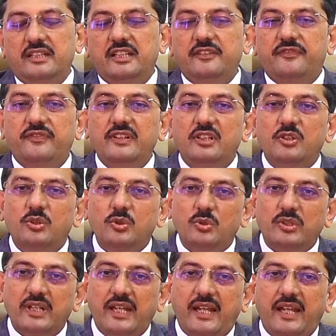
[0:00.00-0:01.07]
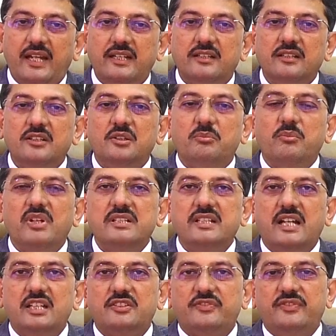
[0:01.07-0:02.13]
If we look at
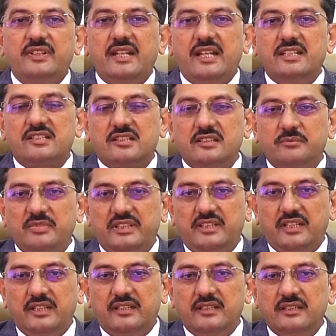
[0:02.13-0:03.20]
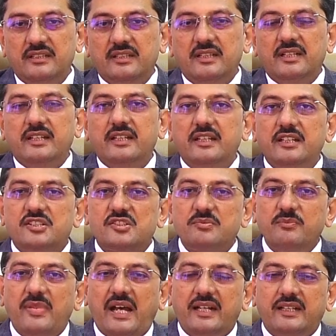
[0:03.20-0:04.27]
Bajaj Finance Limited, its
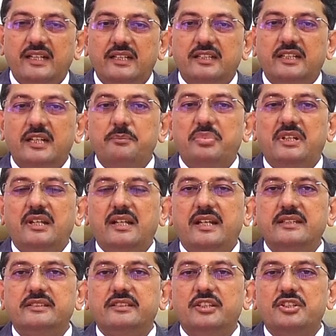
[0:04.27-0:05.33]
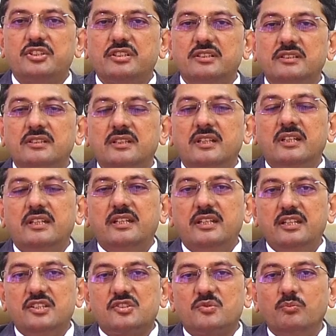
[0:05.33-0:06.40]
market capitalization
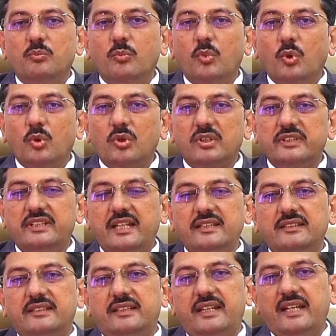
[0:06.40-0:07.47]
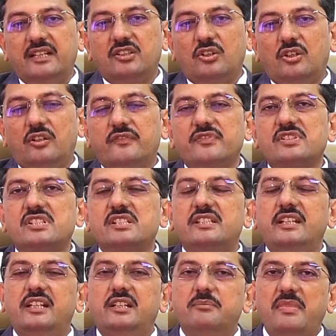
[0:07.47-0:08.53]
is more than that of
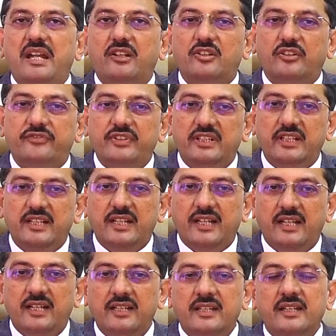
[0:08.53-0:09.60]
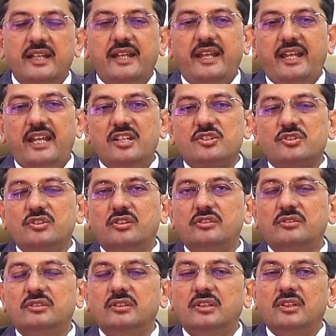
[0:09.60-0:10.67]
State Bank of India as
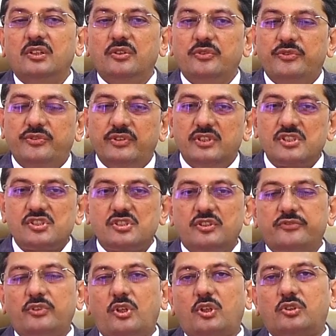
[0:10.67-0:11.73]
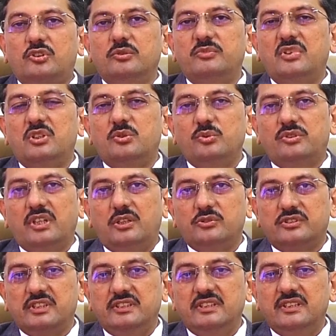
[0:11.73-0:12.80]
on 1st of October
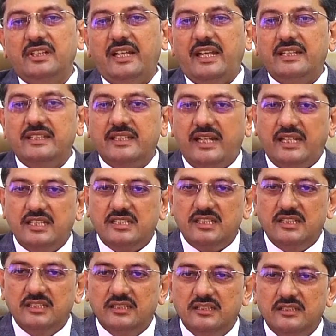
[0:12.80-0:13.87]
2019.